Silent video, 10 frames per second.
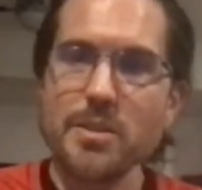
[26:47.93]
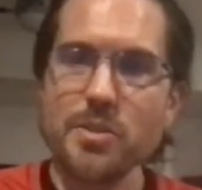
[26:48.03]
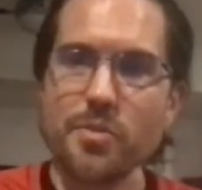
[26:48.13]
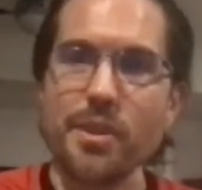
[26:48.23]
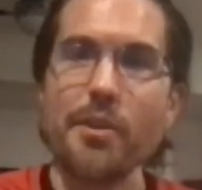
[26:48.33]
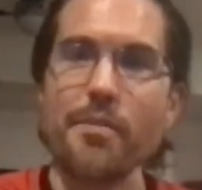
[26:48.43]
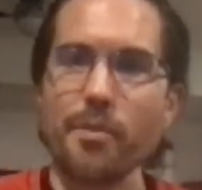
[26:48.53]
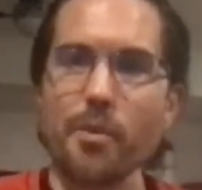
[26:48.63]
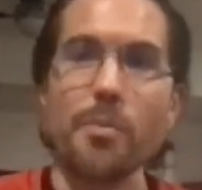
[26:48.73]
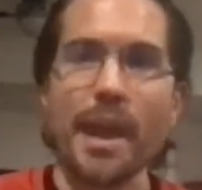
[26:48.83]
So
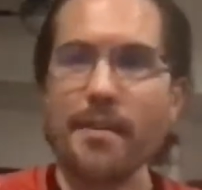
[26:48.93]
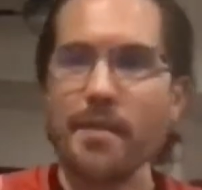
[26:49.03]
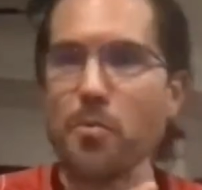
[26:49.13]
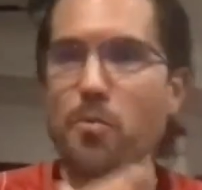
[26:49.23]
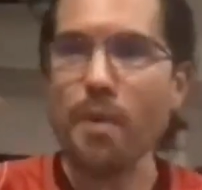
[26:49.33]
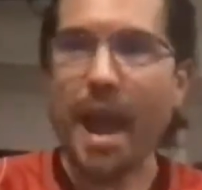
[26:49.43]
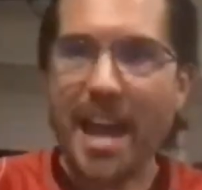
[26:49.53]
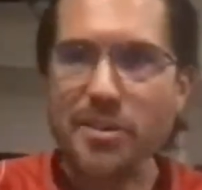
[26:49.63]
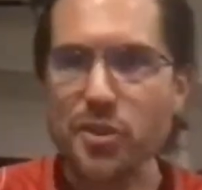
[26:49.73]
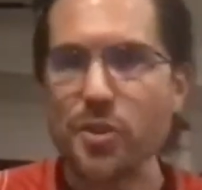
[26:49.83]
therefore, we have a
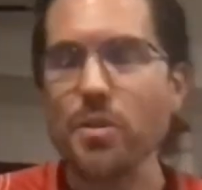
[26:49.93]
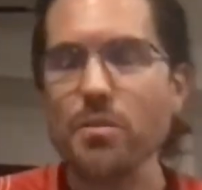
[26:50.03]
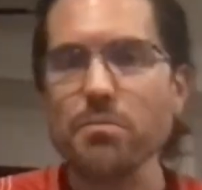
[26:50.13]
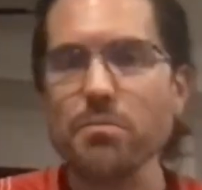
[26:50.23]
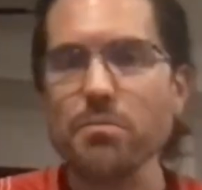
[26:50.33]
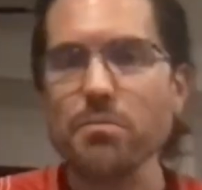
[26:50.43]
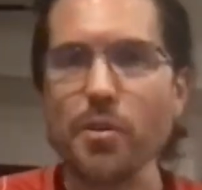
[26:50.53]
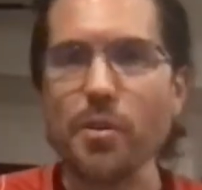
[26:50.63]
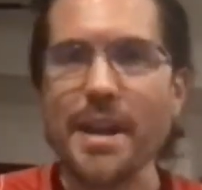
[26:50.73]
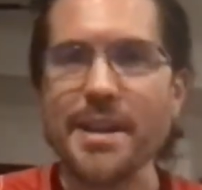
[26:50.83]
rational,
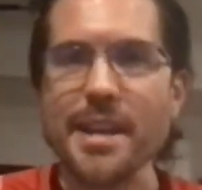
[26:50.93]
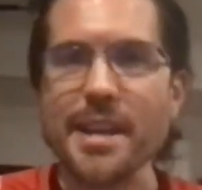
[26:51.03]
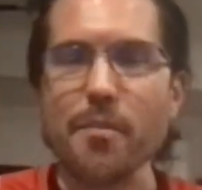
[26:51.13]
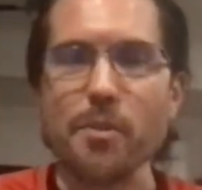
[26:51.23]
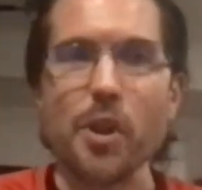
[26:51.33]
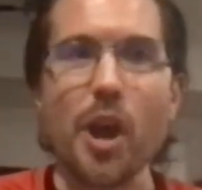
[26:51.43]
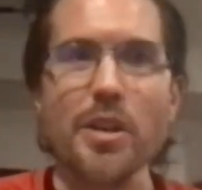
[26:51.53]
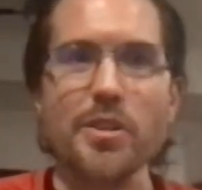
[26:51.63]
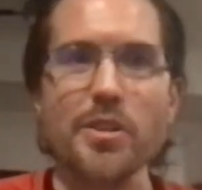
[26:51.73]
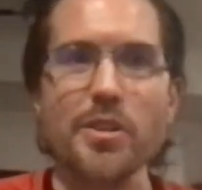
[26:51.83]
idea. We're
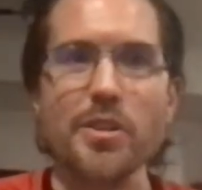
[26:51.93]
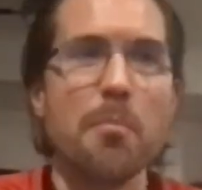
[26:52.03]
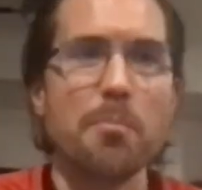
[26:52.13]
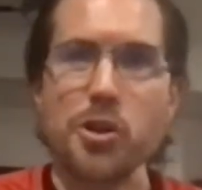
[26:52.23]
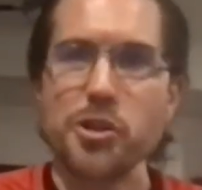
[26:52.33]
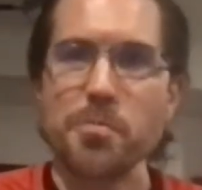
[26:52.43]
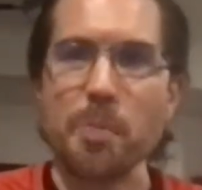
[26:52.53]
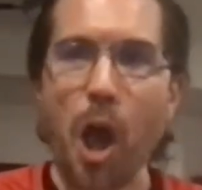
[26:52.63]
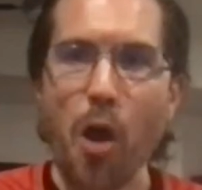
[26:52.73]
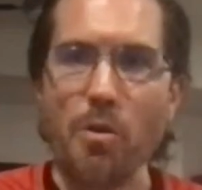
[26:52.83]
not just
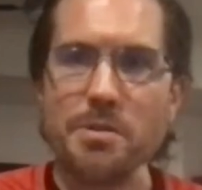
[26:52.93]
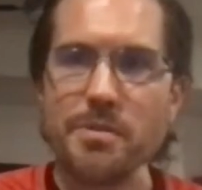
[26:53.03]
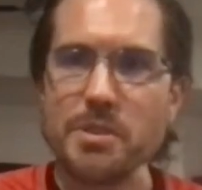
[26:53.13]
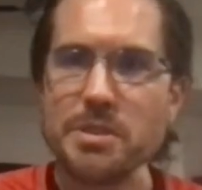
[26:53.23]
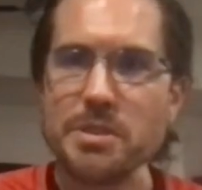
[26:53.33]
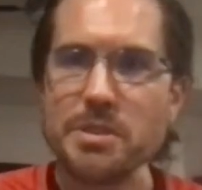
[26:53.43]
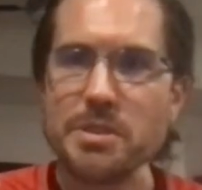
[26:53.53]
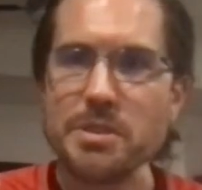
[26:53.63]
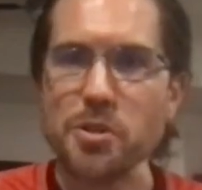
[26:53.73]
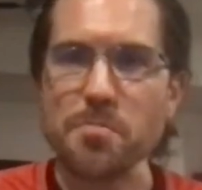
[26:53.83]
pushing bones for the
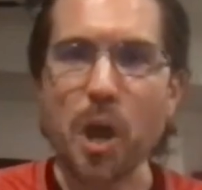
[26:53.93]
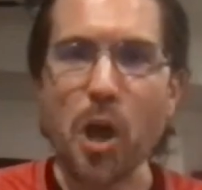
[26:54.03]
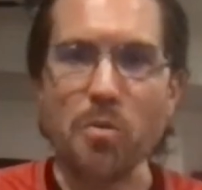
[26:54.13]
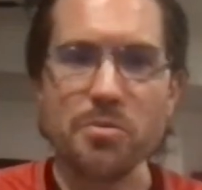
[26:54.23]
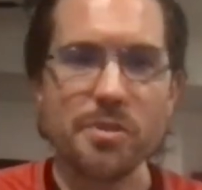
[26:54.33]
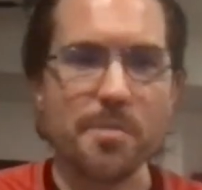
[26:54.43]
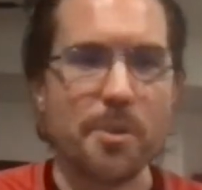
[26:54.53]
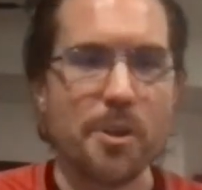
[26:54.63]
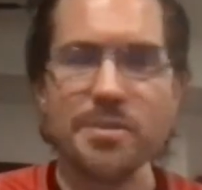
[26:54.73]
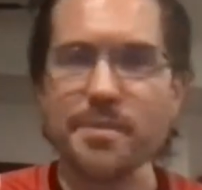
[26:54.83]
sake of pushing bones so the
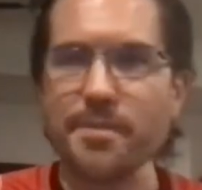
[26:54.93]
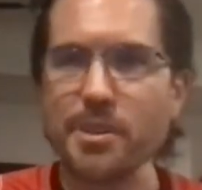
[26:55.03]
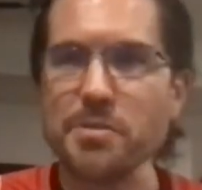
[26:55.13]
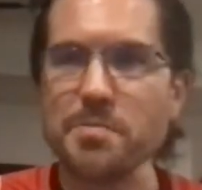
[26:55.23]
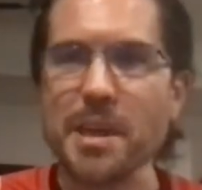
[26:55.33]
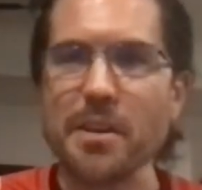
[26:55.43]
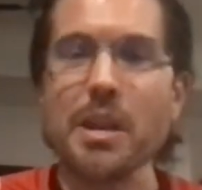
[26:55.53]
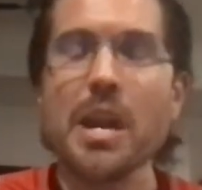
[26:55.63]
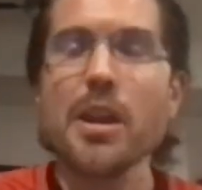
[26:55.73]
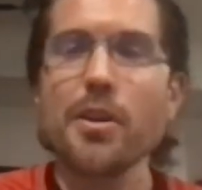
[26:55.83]
person feels better.
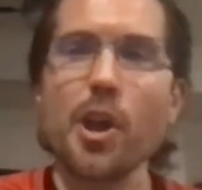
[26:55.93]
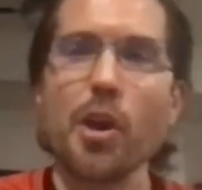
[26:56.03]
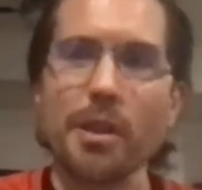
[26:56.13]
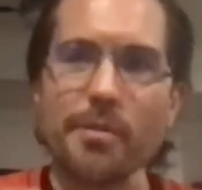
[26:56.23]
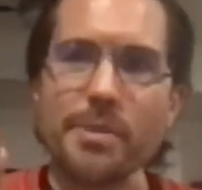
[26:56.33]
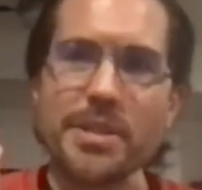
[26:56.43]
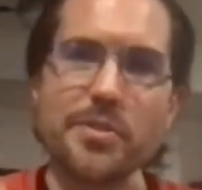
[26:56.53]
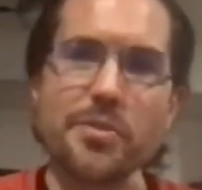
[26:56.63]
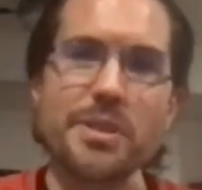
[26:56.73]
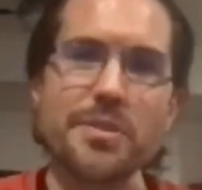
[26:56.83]
No, if we
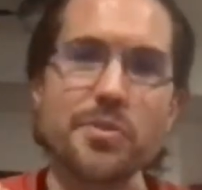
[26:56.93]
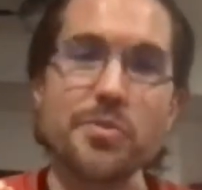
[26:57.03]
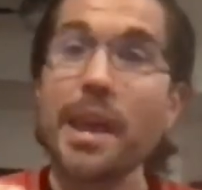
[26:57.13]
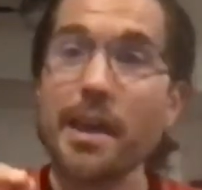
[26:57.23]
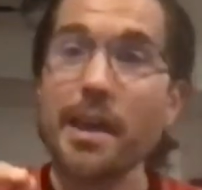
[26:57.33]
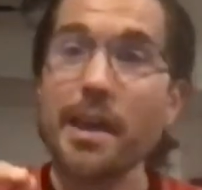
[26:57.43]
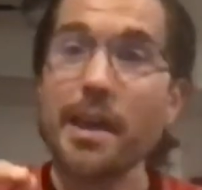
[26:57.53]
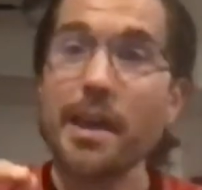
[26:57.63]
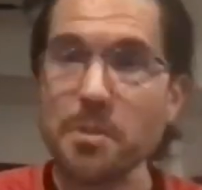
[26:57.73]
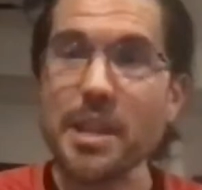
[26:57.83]
do this, do we have a
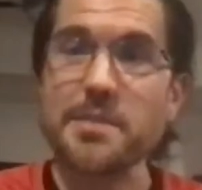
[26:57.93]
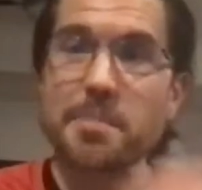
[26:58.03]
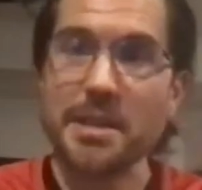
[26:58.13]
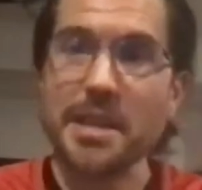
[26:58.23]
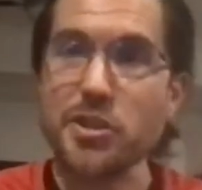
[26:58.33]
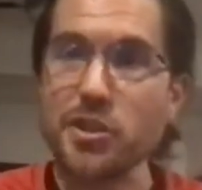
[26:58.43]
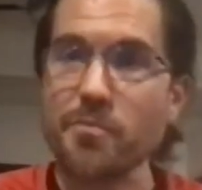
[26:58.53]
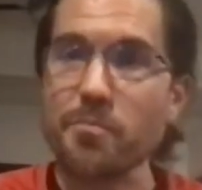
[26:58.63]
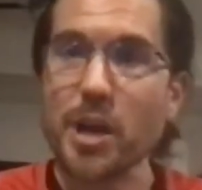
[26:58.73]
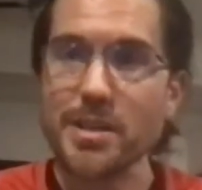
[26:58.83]
reasonable expectation
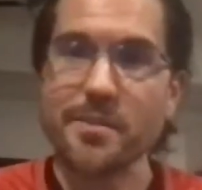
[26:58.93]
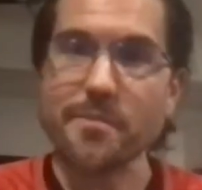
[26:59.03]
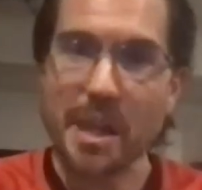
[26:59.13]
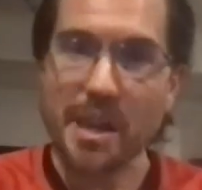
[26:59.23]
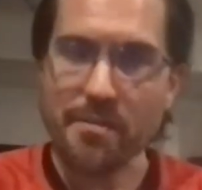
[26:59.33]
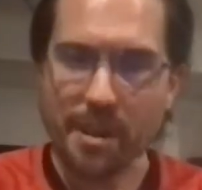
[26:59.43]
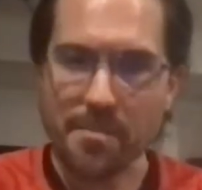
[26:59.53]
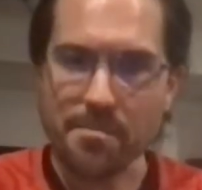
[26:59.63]
of positive benefit?